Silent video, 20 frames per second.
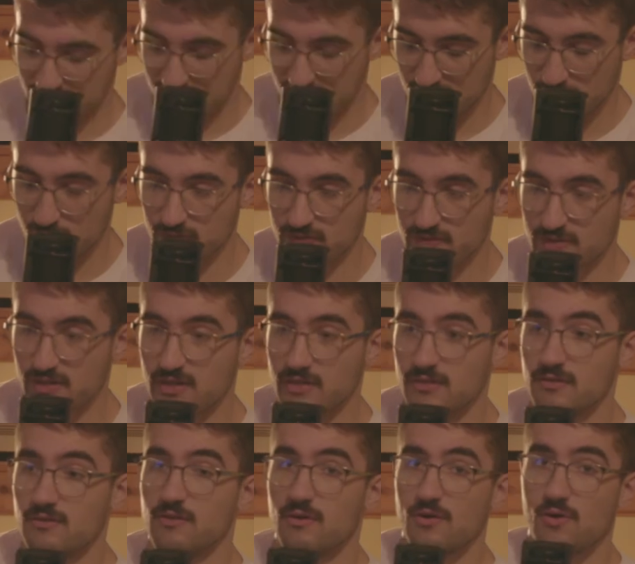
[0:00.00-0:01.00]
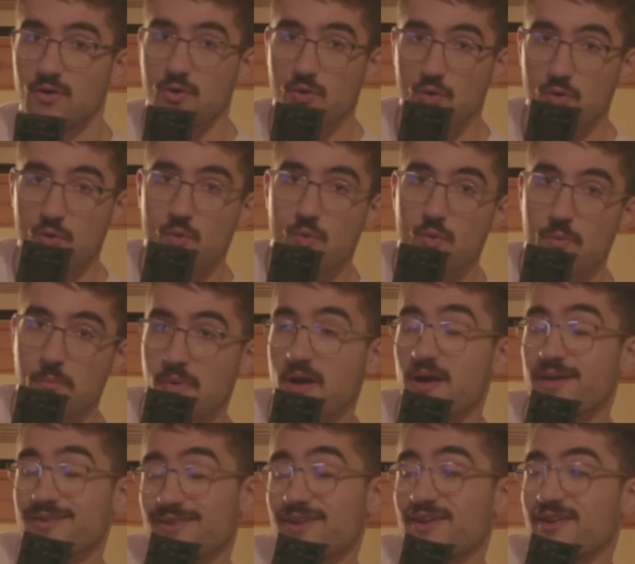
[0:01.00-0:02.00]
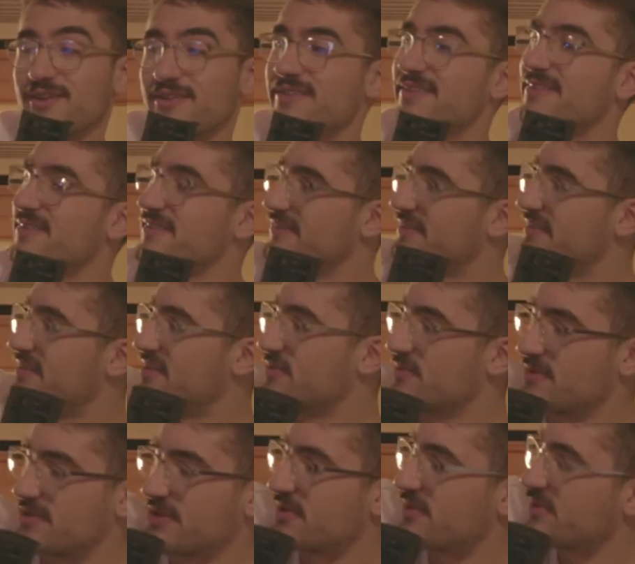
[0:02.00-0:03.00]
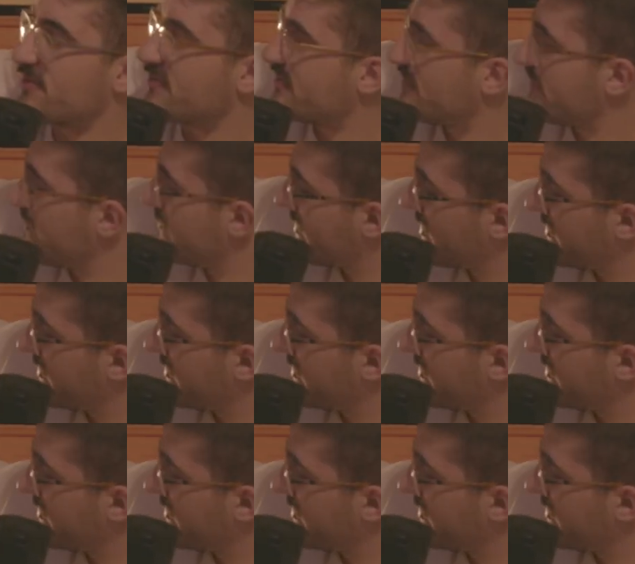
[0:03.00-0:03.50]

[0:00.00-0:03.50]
I was like, oh my God, here we go. Finally